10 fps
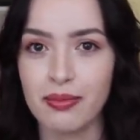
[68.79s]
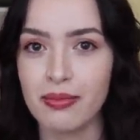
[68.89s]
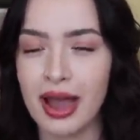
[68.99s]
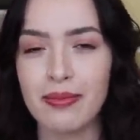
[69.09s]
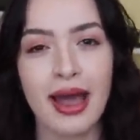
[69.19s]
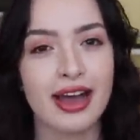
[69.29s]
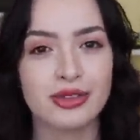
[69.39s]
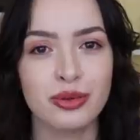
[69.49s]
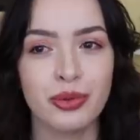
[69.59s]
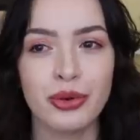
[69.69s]
my
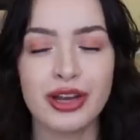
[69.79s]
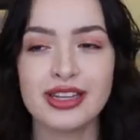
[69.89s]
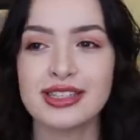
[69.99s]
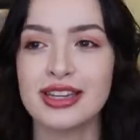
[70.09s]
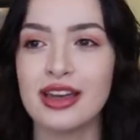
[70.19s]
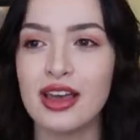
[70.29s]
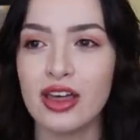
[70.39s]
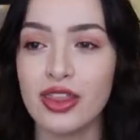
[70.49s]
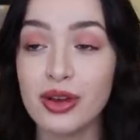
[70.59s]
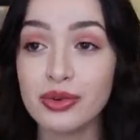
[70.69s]
past with boys, and
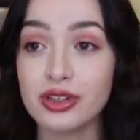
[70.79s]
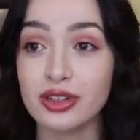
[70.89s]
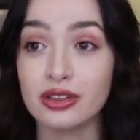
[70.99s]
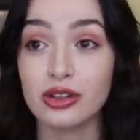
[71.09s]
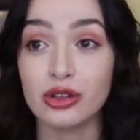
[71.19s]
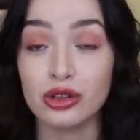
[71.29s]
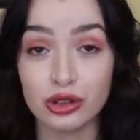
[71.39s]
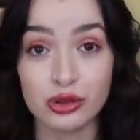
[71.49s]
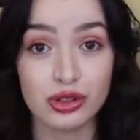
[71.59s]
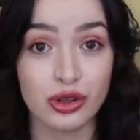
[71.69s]
they were
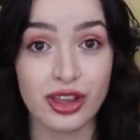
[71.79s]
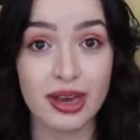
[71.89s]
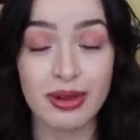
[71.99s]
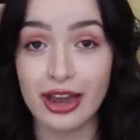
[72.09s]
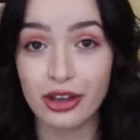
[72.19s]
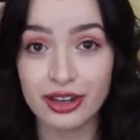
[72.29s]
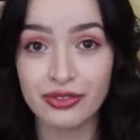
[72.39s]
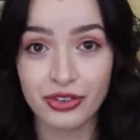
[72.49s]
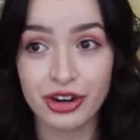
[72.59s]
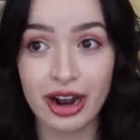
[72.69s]
glued to them and I
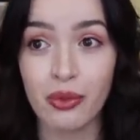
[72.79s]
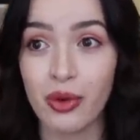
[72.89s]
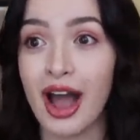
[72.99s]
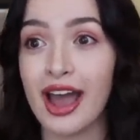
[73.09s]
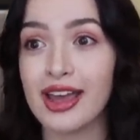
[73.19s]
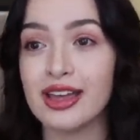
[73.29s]
couldn't figure out why.